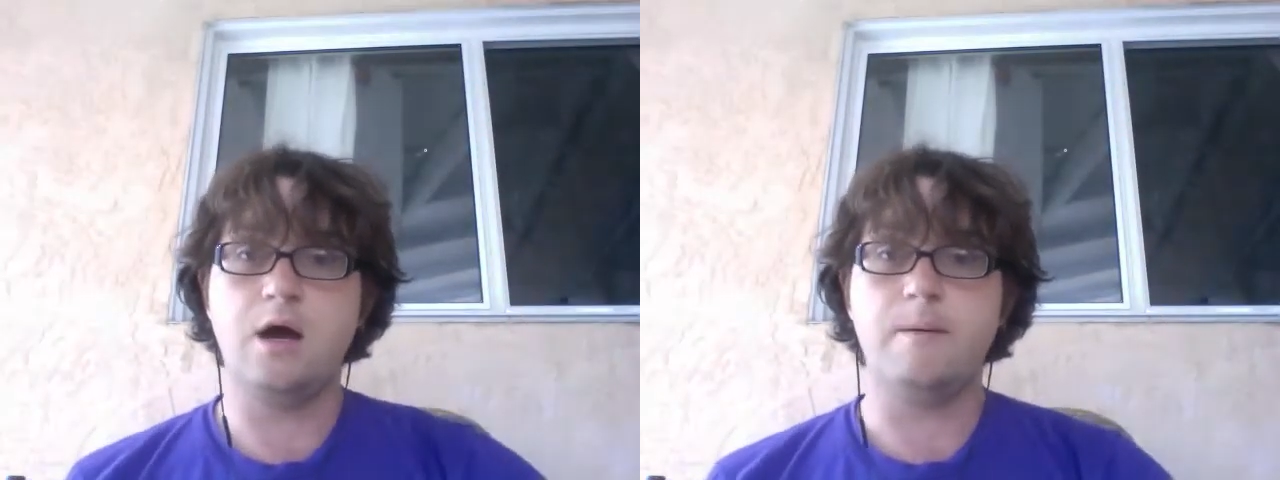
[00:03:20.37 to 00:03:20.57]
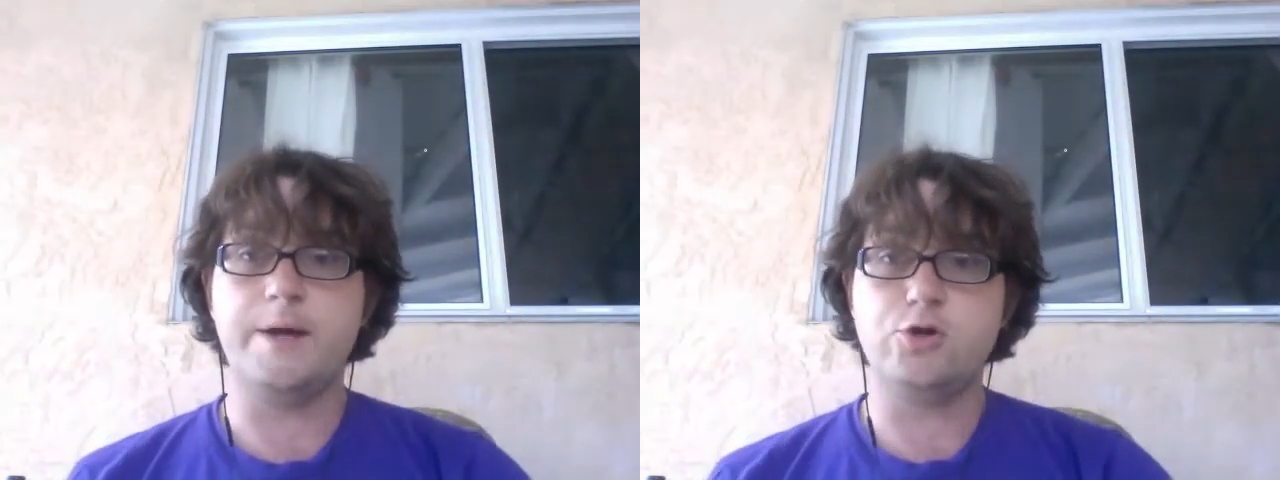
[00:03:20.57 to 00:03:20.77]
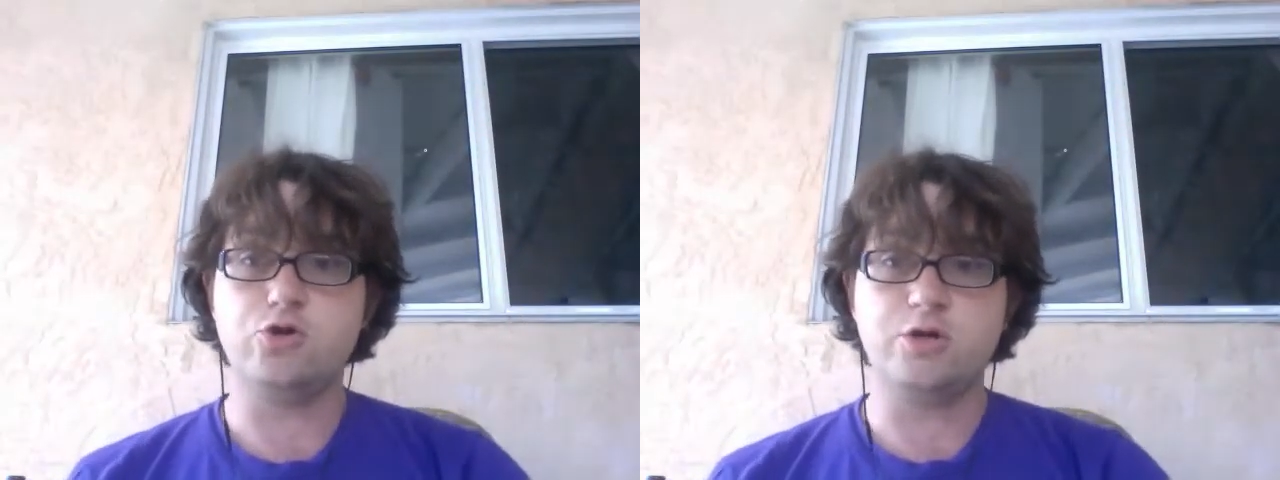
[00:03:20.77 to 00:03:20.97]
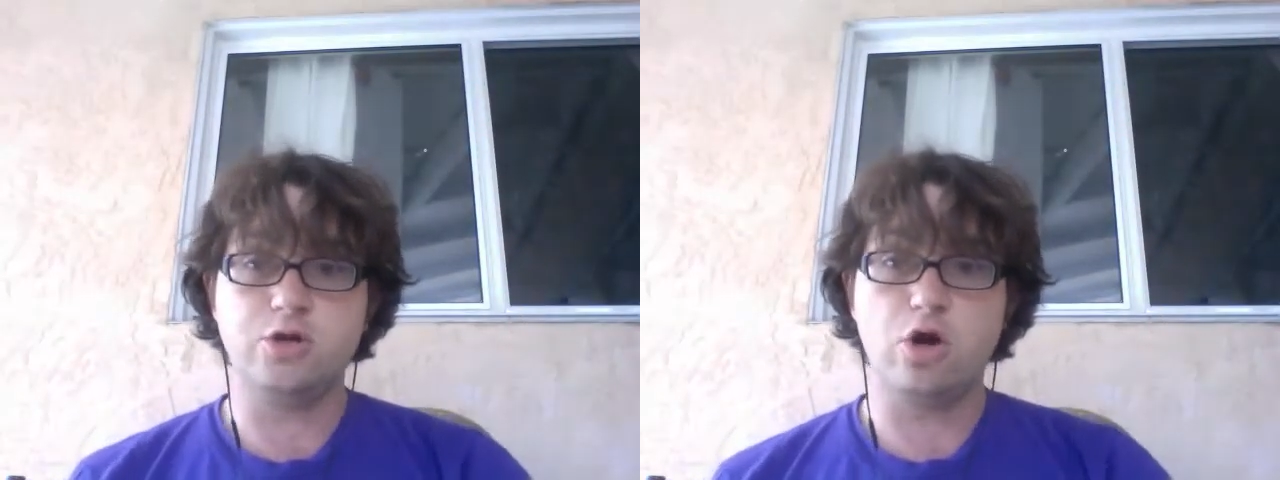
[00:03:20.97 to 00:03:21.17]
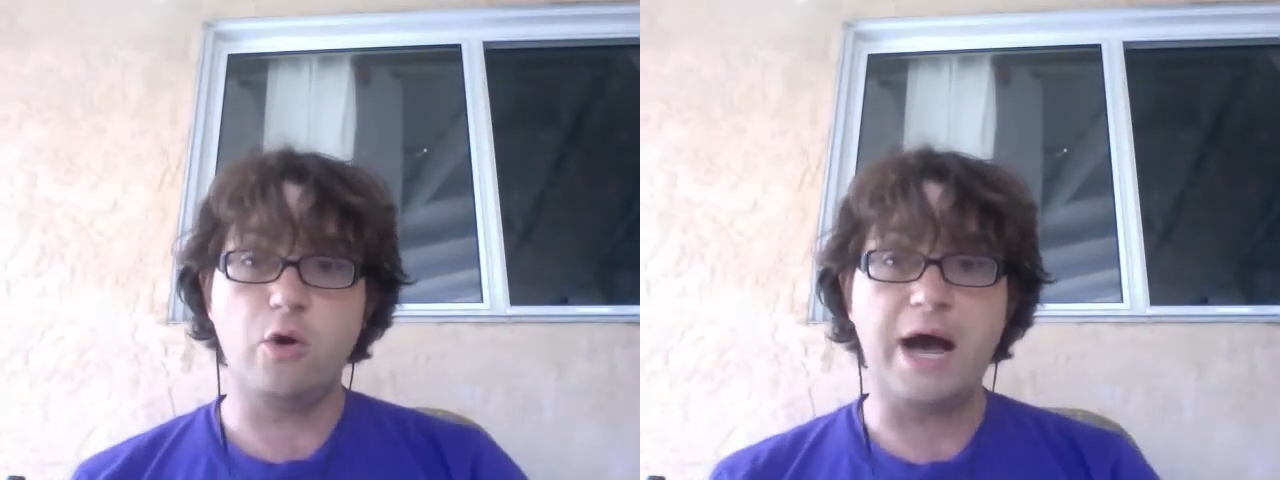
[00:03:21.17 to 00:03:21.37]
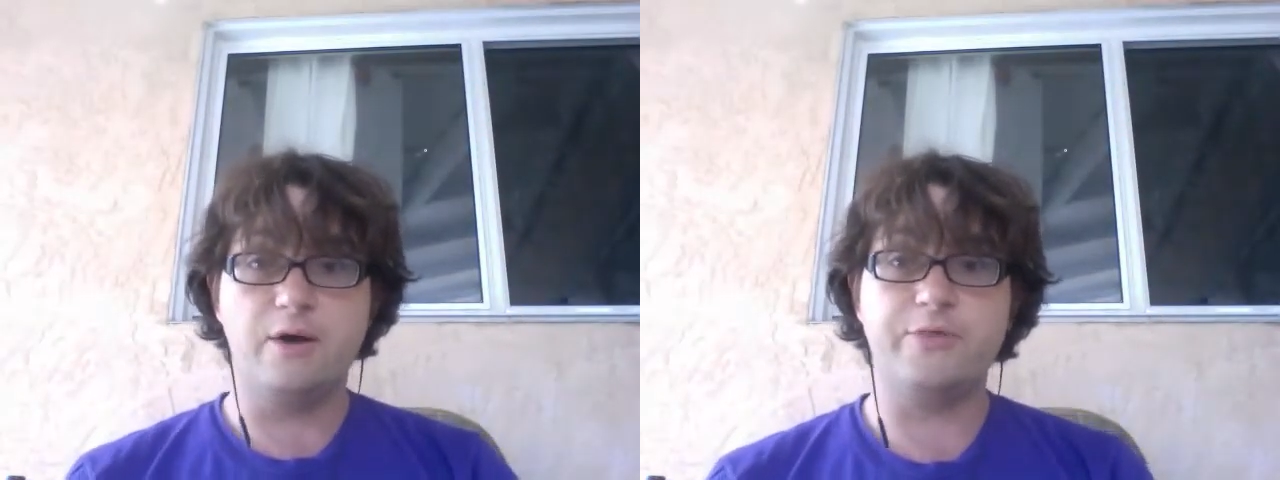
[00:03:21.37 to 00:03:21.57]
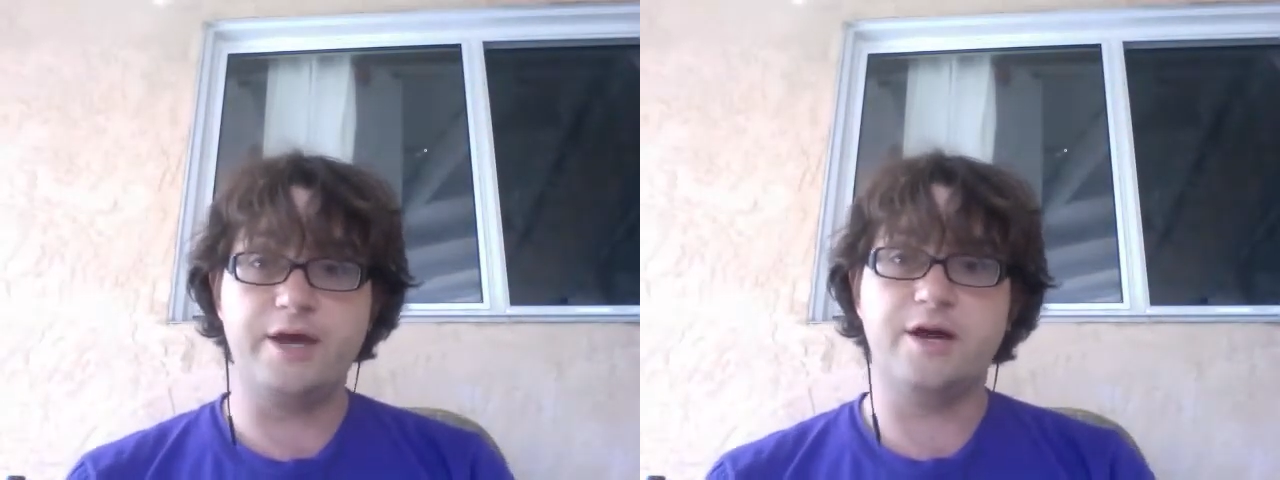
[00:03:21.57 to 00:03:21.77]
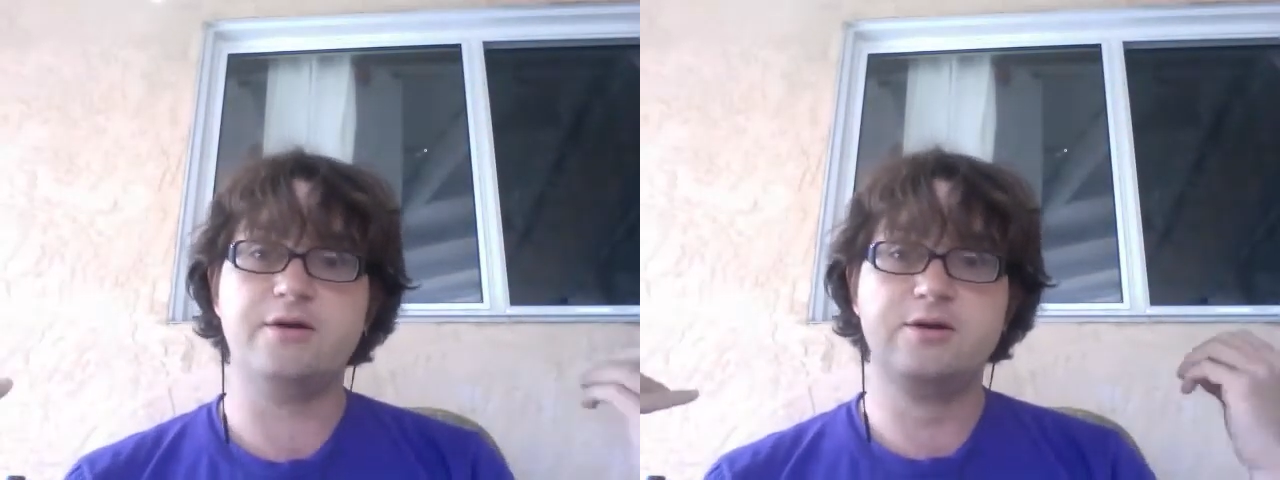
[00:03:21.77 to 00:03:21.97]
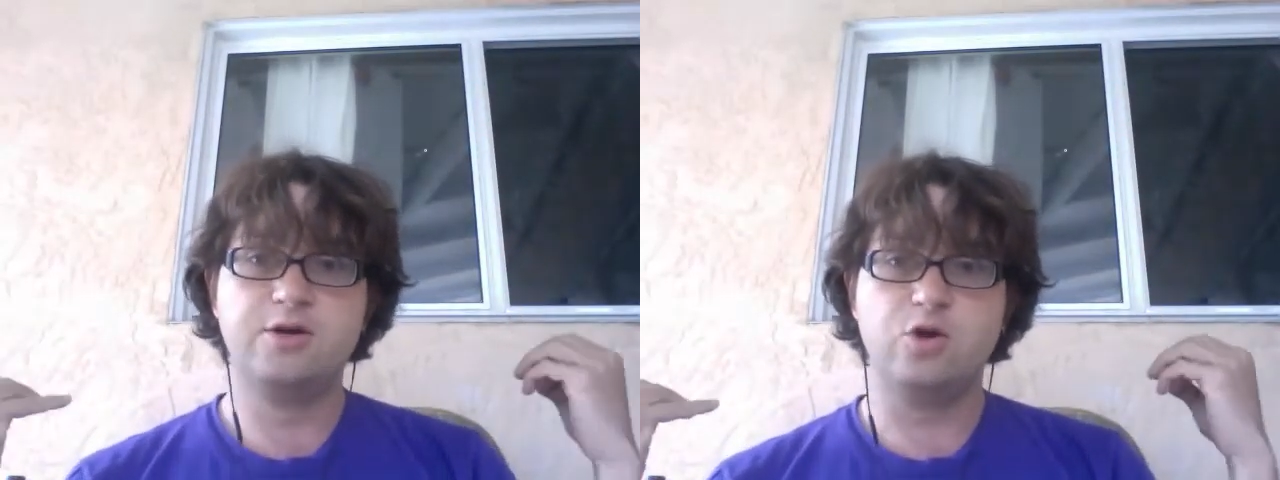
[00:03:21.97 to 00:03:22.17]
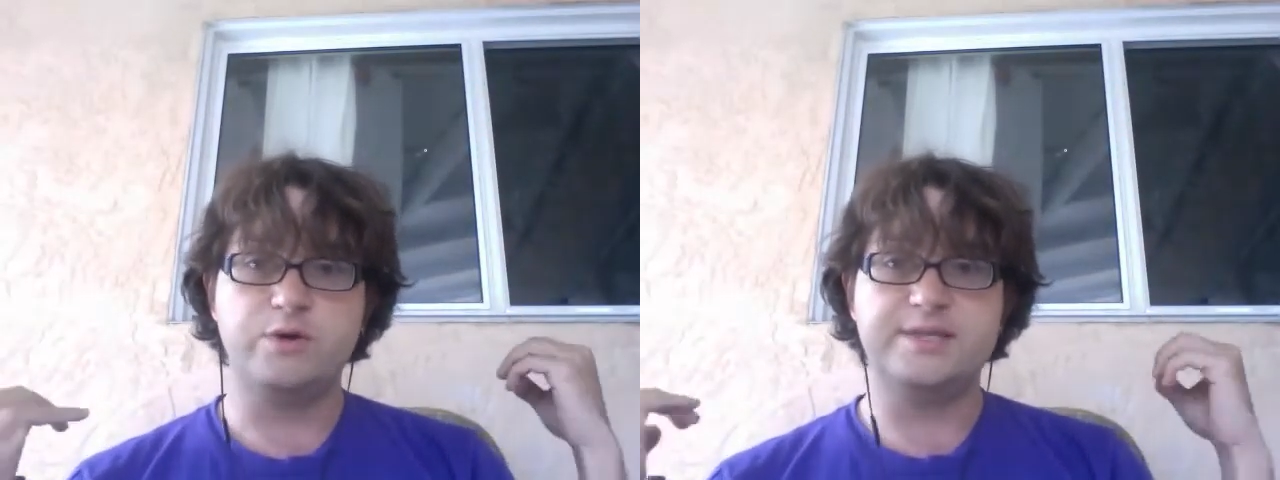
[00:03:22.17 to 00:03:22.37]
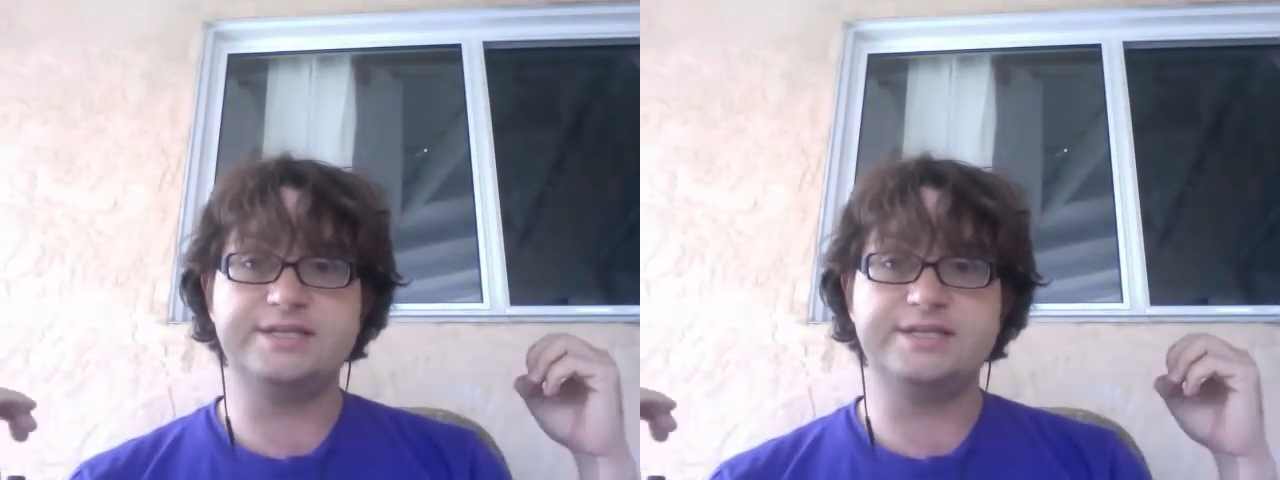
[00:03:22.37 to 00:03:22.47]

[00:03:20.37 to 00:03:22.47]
And you can go out there with the